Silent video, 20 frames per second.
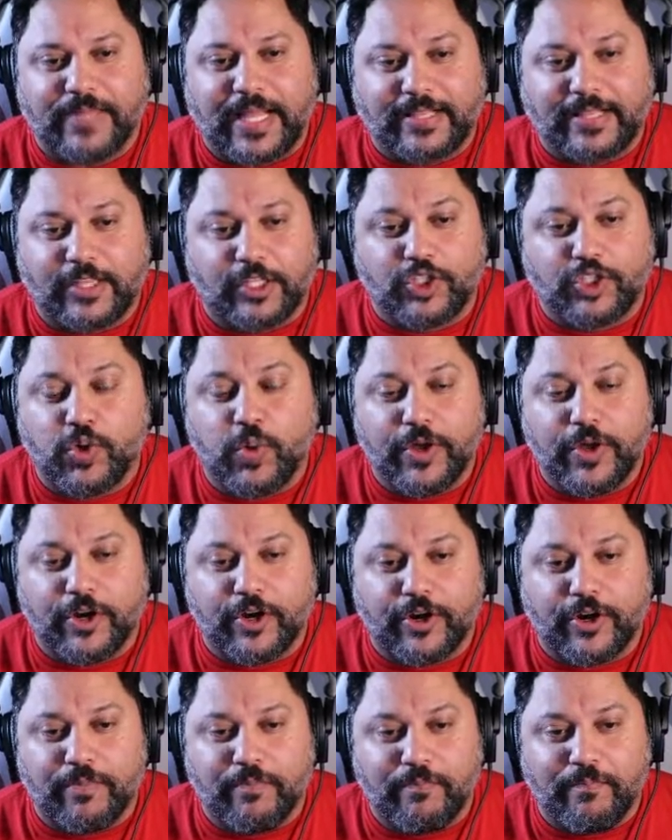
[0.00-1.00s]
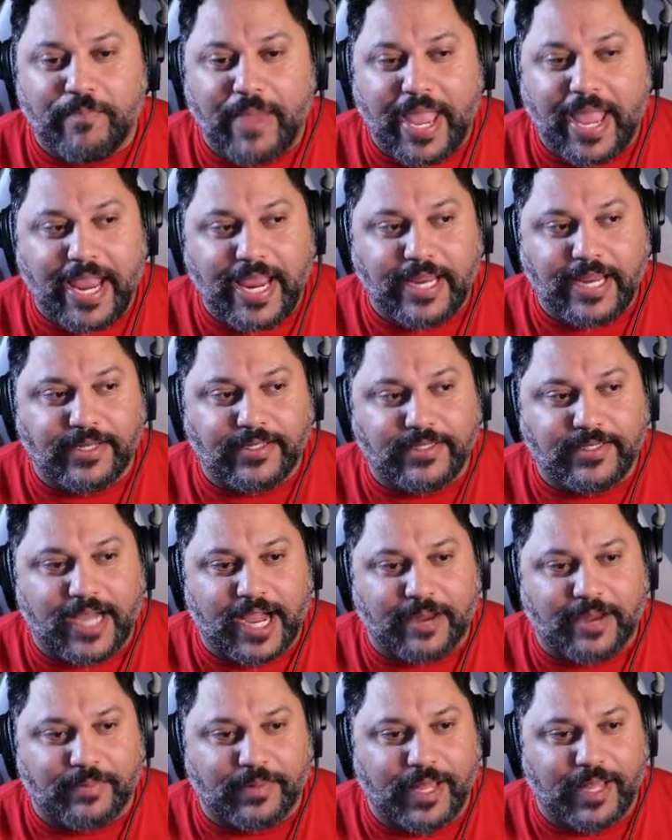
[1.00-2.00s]
Twitter main
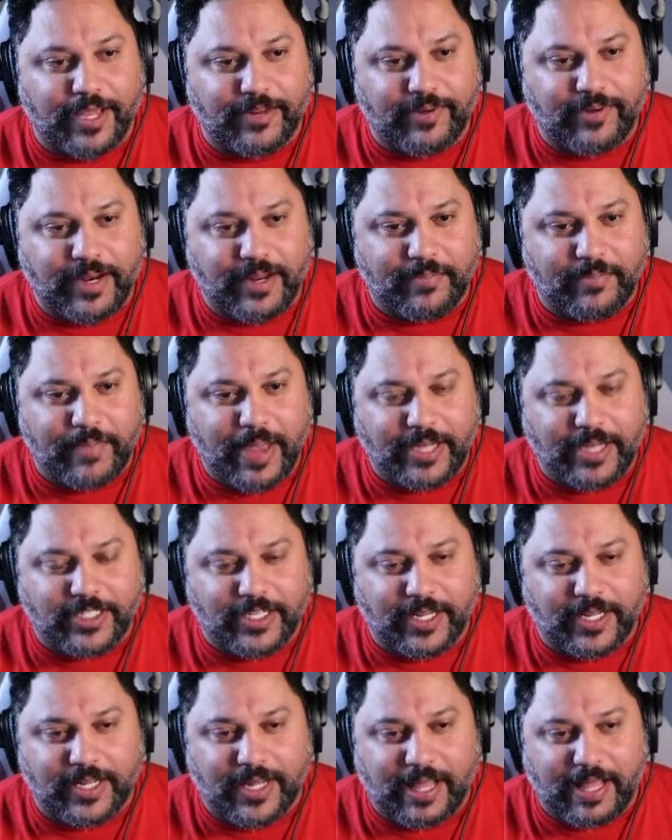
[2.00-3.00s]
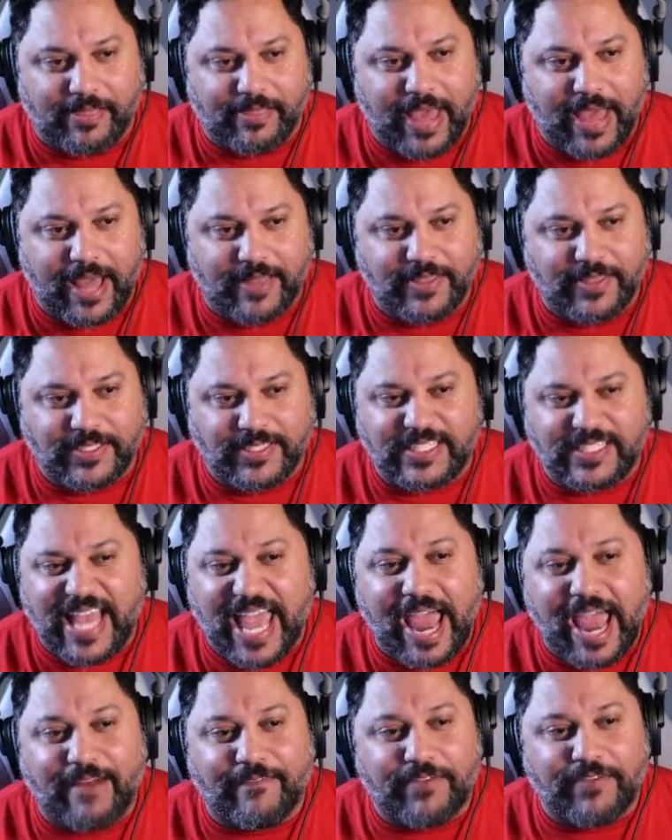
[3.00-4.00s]
timeline, right? Imagine it like that. This is
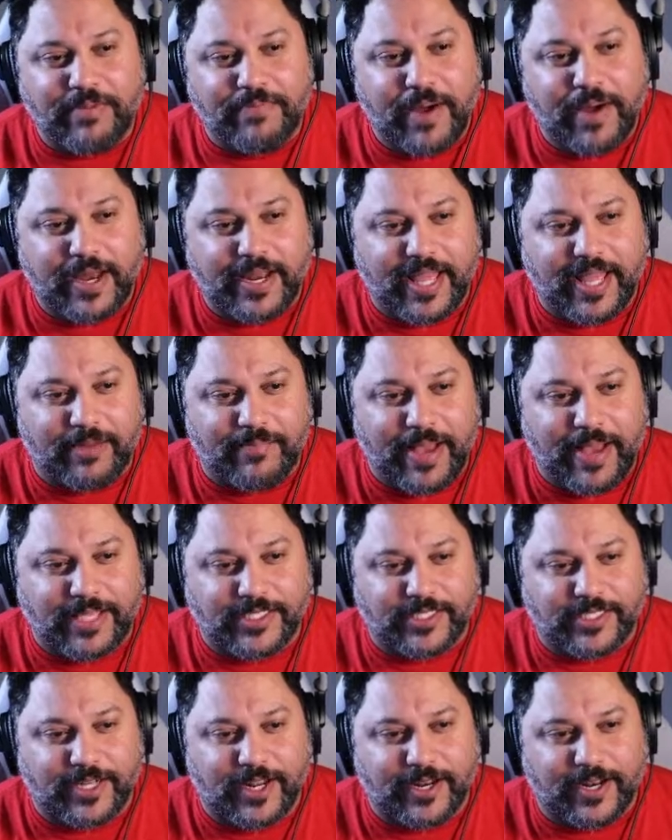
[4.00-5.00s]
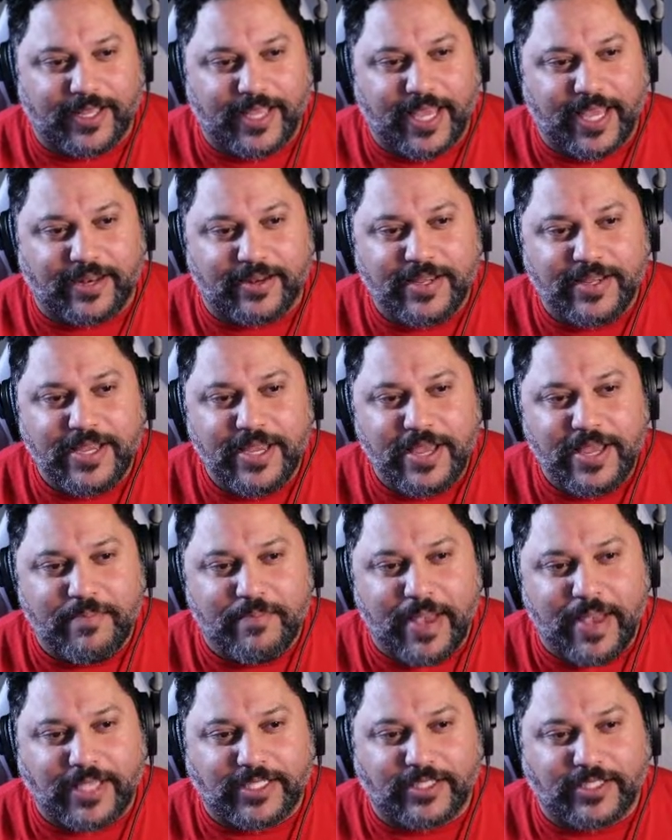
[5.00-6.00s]
everybody on Mastodon. Again,
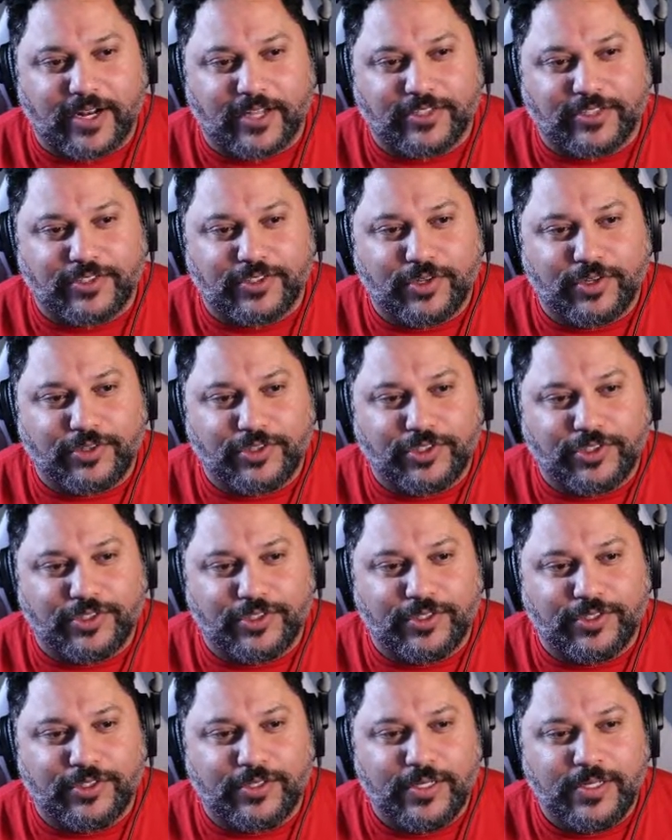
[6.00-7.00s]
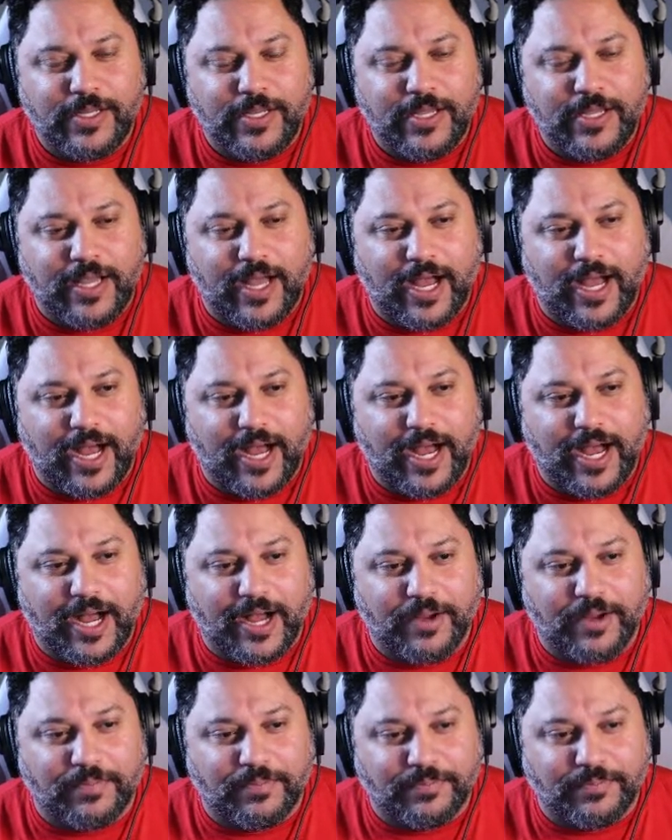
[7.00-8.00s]
Mastodon social,
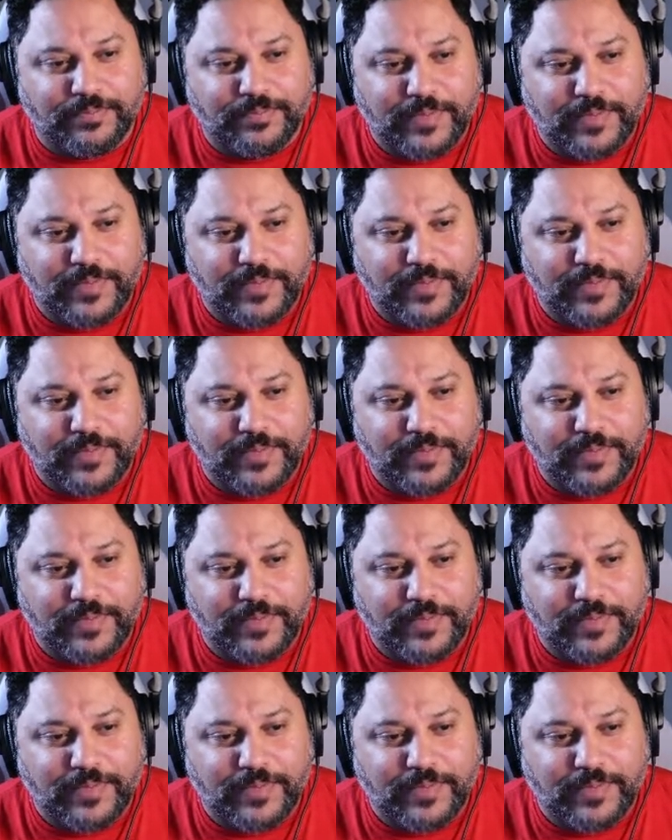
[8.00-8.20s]
BAE.st.